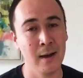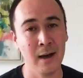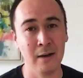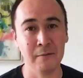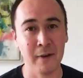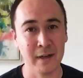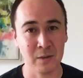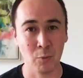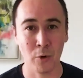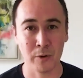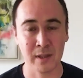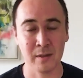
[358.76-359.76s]
fighting
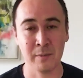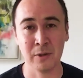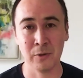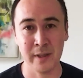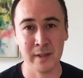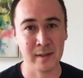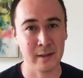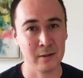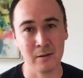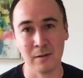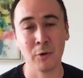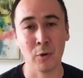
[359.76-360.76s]
wars in the Middle East that
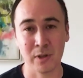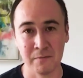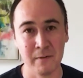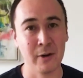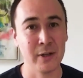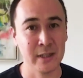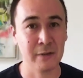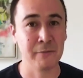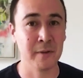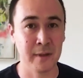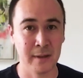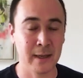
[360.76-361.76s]
are, of course, very
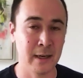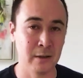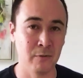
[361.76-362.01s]
different than the kind of